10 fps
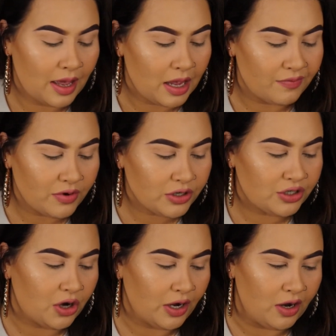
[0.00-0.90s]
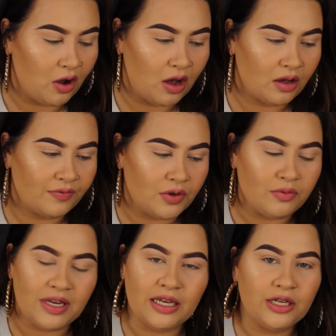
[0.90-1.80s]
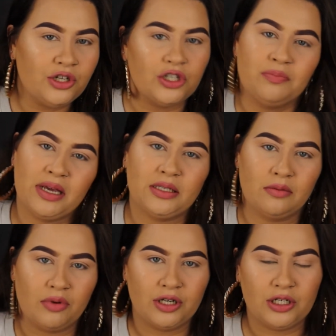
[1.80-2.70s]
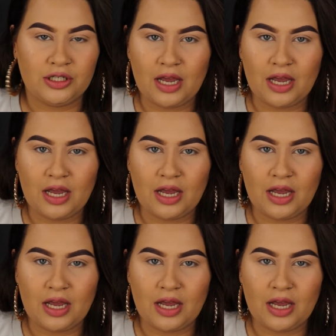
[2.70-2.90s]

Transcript: If you're starting off, you need just basic brushes.